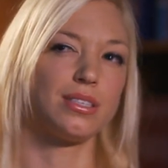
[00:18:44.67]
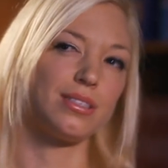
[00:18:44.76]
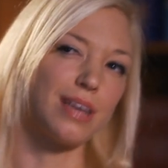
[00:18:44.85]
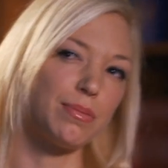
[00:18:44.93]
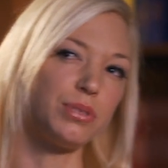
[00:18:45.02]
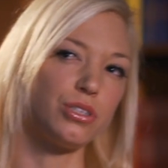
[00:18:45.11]

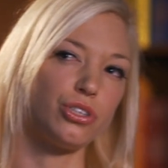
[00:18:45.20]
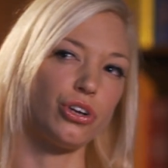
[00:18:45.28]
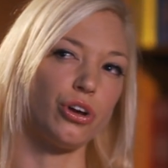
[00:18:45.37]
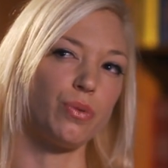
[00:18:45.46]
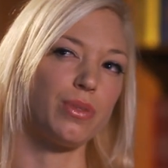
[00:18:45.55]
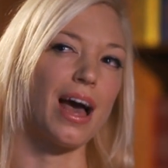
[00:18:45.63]

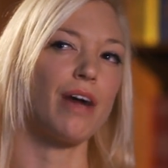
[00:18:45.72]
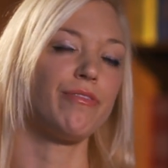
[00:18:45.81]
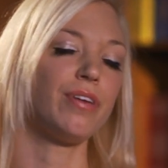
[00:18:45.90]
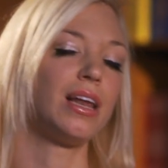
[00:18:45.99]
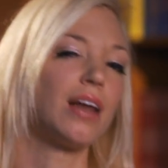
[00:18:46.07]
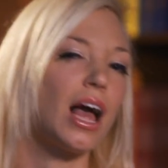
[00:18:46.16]
substitute without
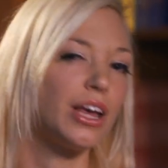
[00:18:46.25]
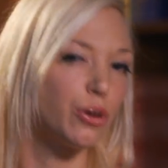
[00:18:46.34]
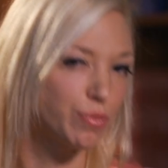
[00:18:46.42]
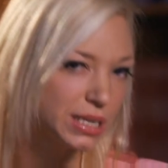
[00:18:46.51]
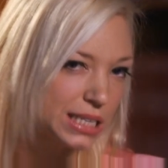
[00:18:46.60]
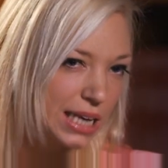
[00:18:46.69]
feeling like you're
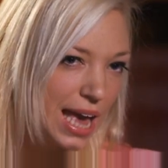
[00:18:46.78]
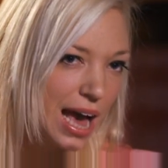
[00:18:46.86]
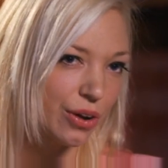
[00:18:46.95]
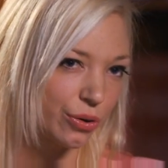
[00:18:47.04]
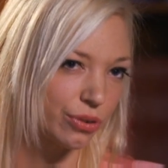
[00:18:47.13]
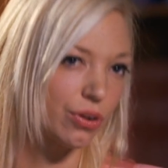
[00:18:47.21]
missing
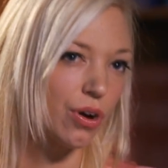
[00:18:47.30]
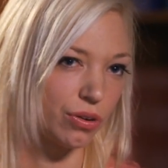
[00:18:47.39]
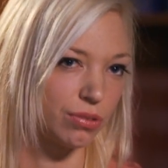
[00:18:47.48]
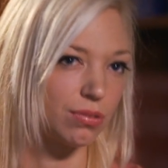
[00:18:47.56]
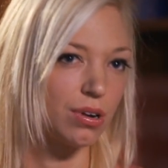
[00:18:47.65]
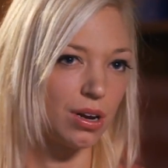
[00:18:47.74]
out
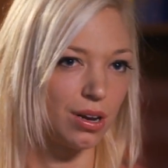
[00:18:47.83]
on